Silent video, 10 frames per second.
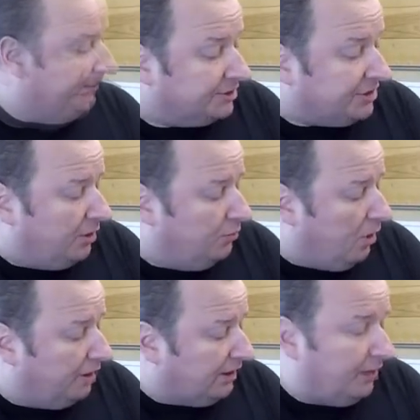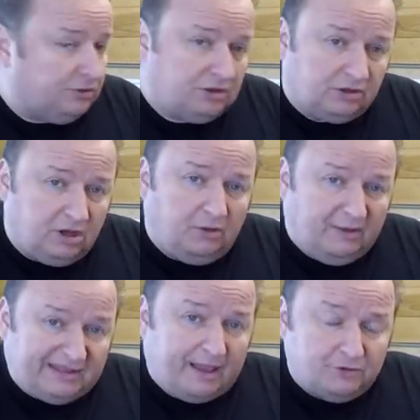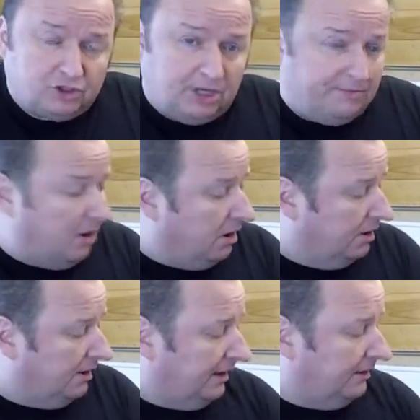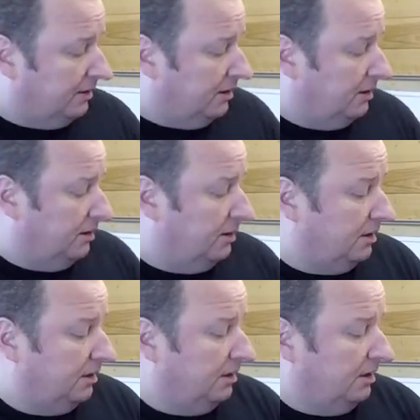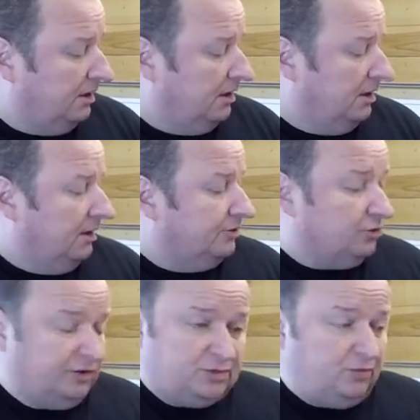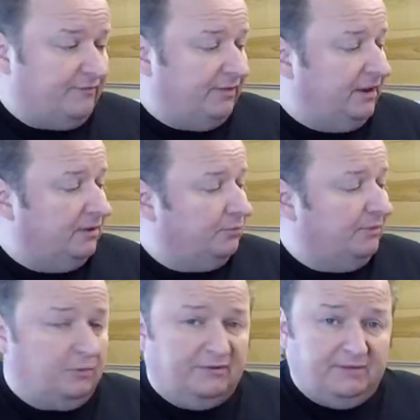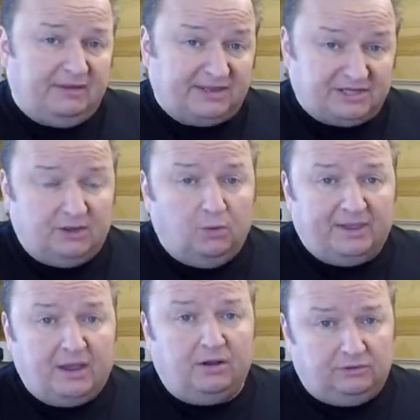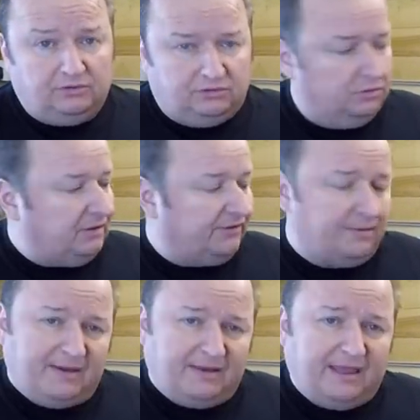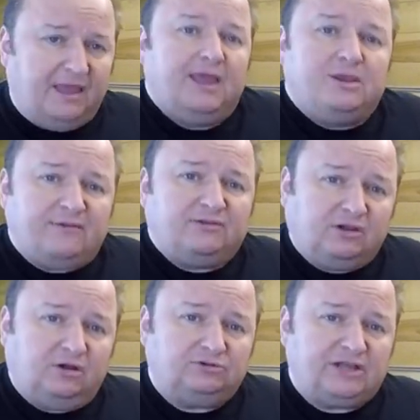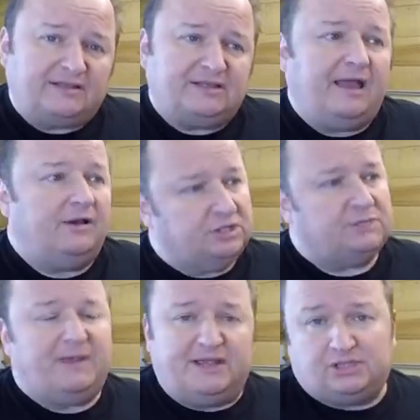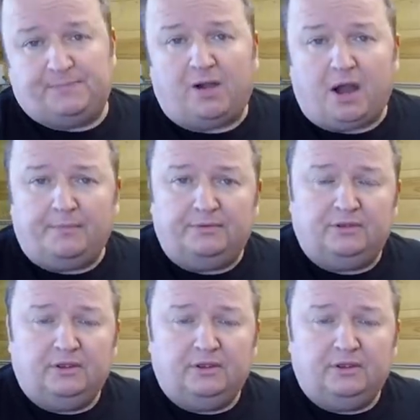So what I done was I went down Machine Mart and took this with me, and they said, oh, we can't do nothing about that, you have to contact our spares department